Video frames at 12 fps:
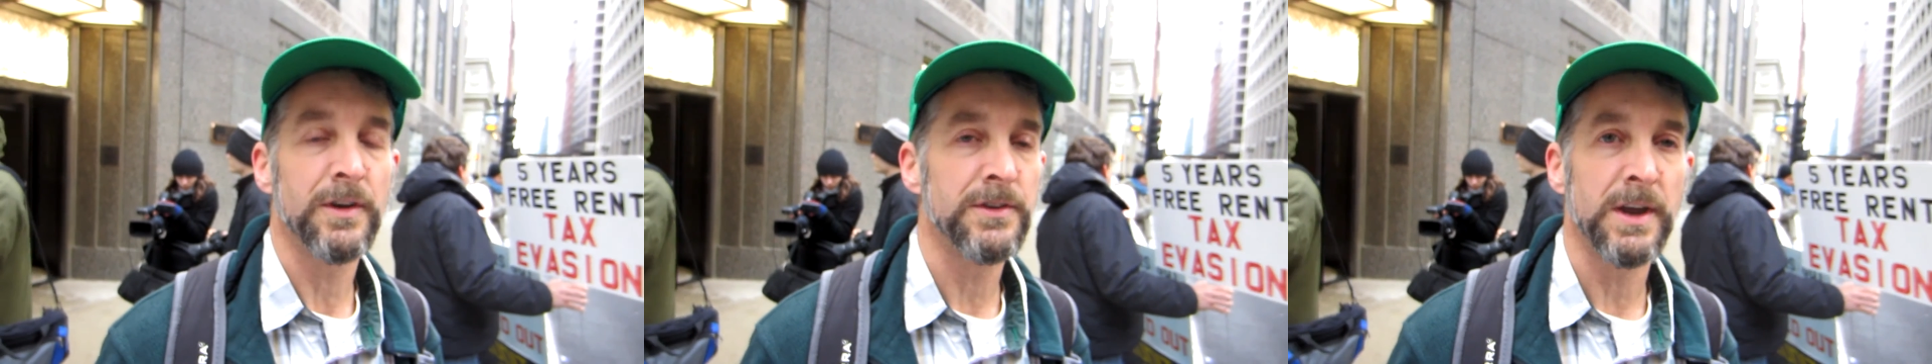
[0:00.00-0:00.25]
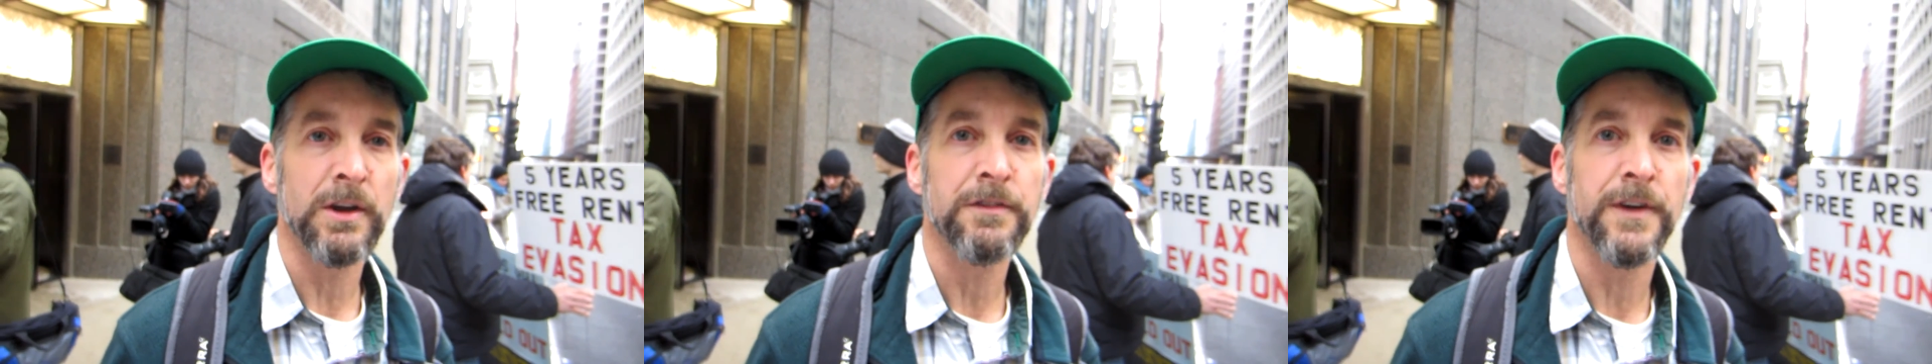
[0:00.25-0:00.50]
of our
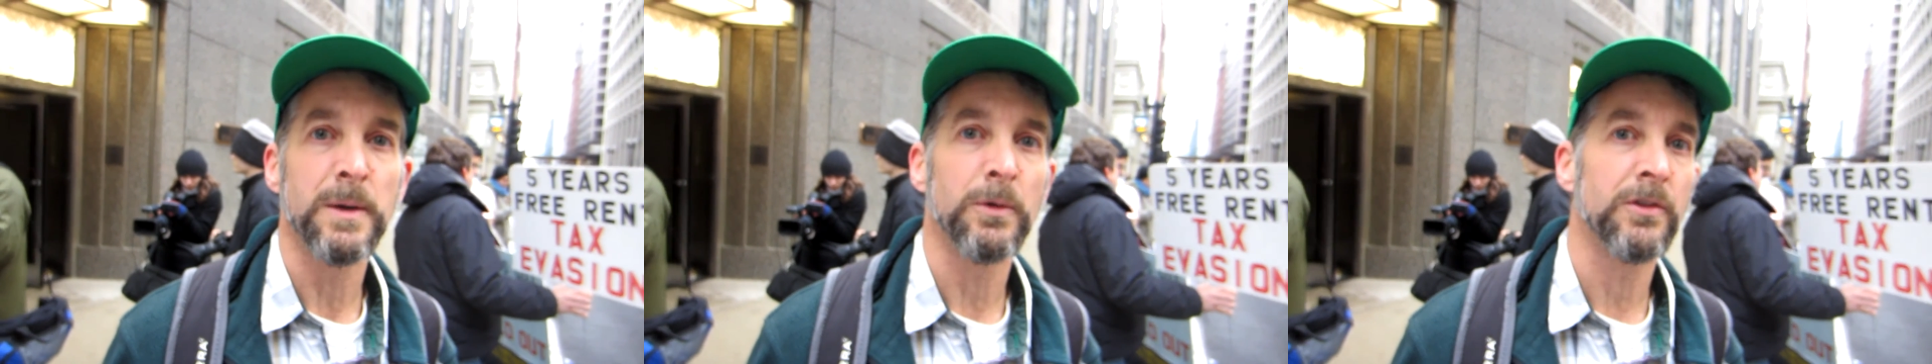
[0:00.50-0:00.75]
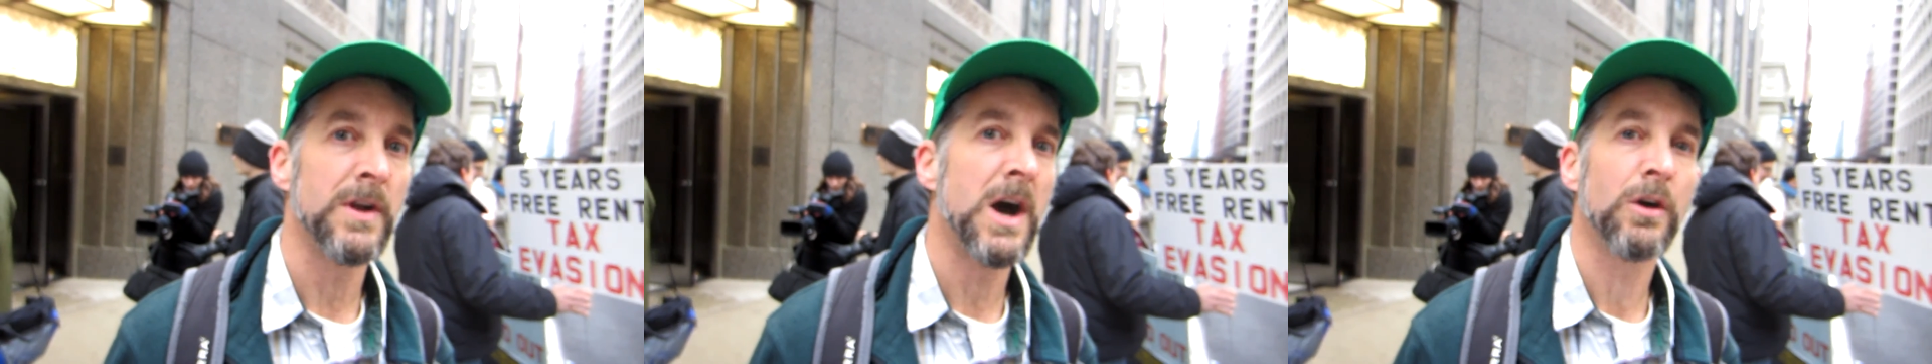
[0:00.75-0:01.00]
dairy
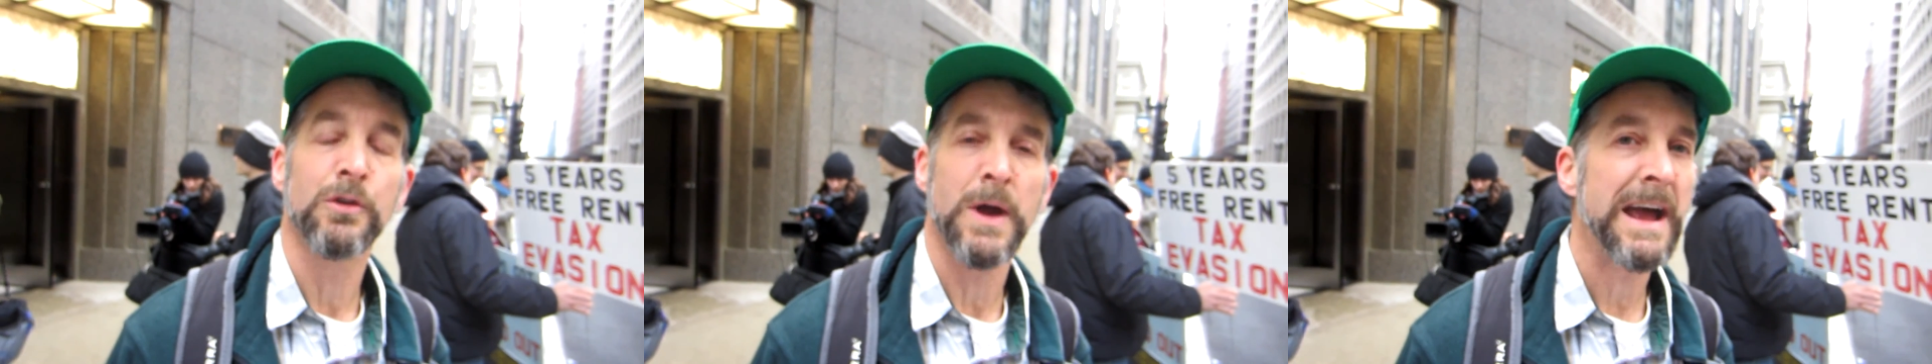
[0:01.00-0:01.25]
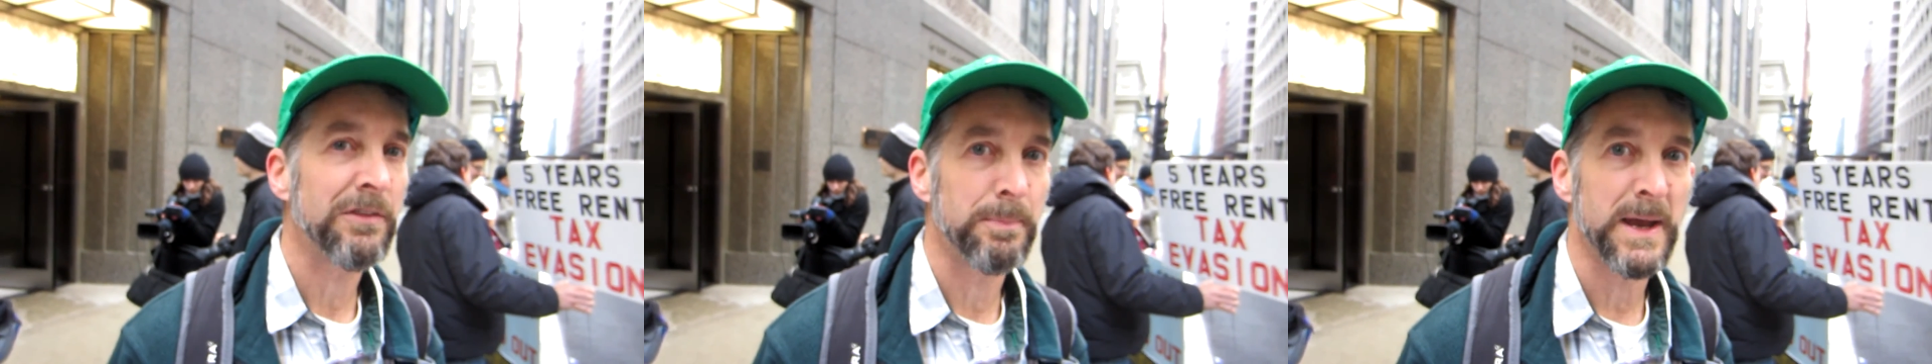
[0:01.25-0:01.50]
farmers are now
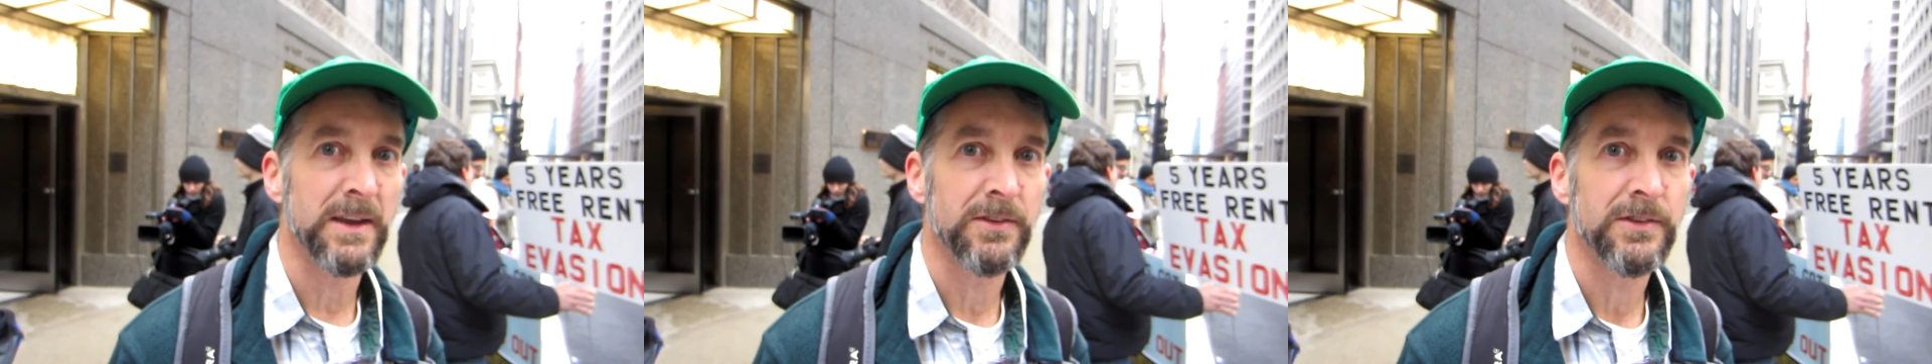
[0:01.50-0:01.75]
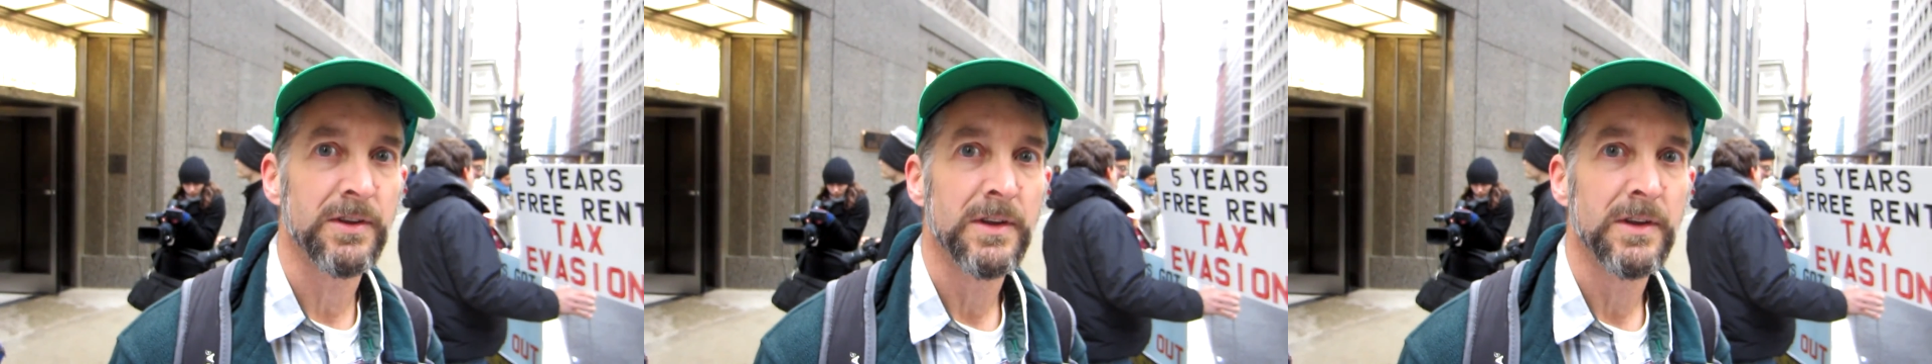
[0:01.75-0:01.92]
grass-based.